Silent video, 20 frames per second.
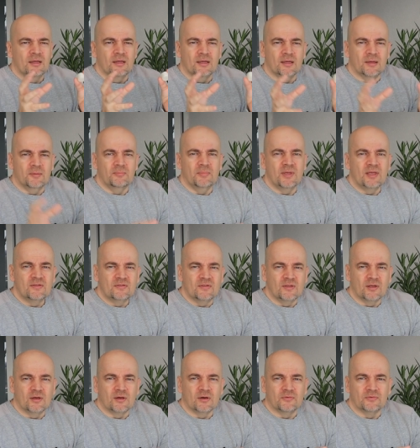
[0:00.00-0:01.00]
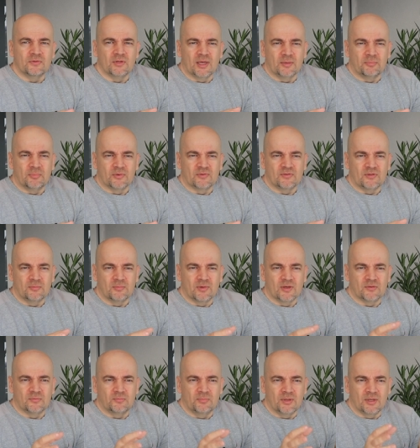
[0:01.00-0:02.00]
uh, mixing of the epoxy
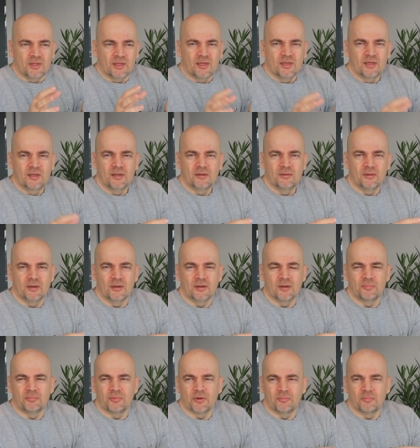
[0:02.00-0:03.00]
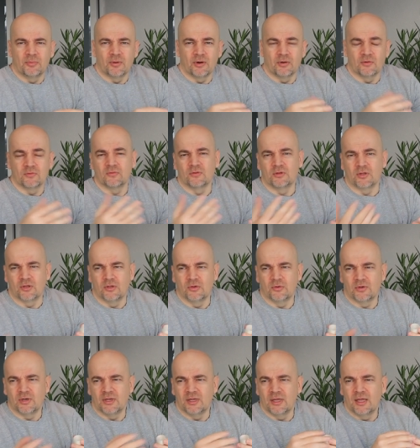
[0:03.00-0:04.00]
must be proper, also the
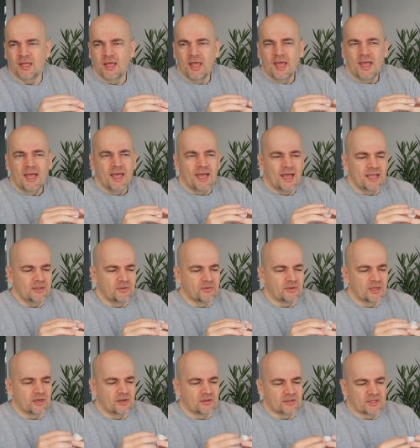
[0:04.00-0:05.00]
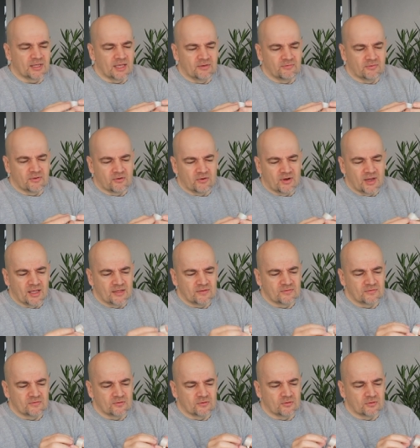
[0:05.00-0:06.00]
curing and you cannot have
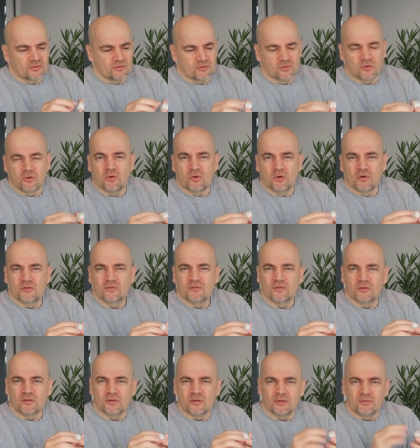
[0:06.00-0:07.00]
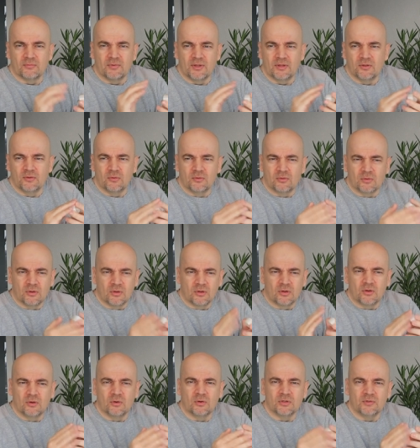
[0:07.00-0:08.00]
cracks or, or holes uh, when you
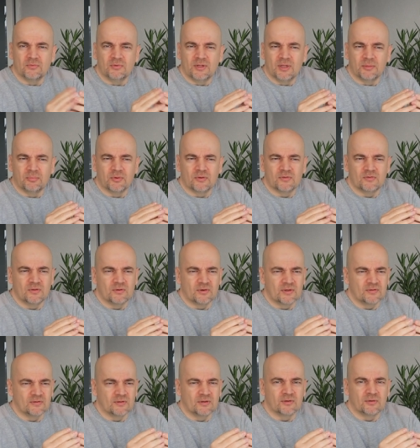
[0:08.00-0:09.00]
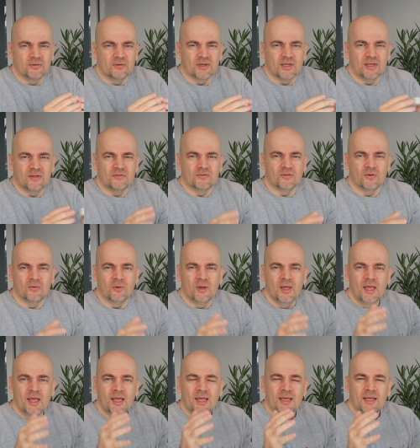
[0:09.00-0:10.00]
coat with epoxy resin. Okay, so
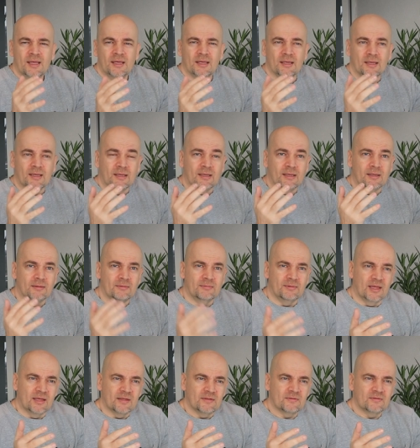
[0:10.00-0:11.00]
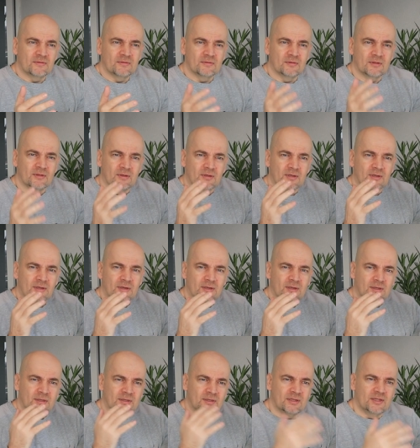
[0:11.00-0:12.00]
uh, yes,
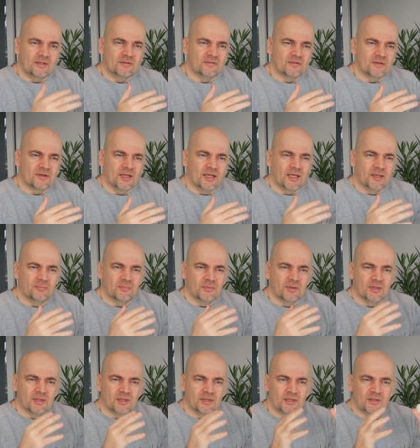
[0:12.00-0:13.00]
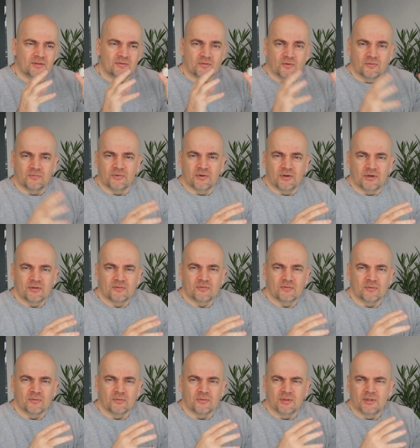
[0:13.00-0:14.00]
uh, this claim uh, is confirmed,
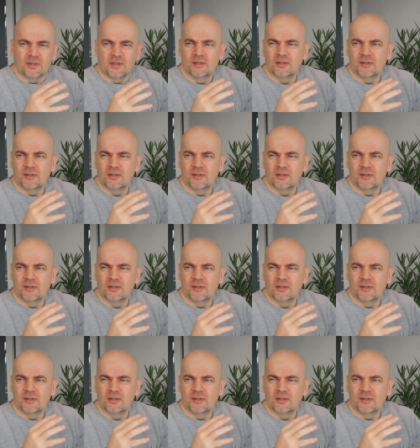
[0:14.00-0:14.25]
so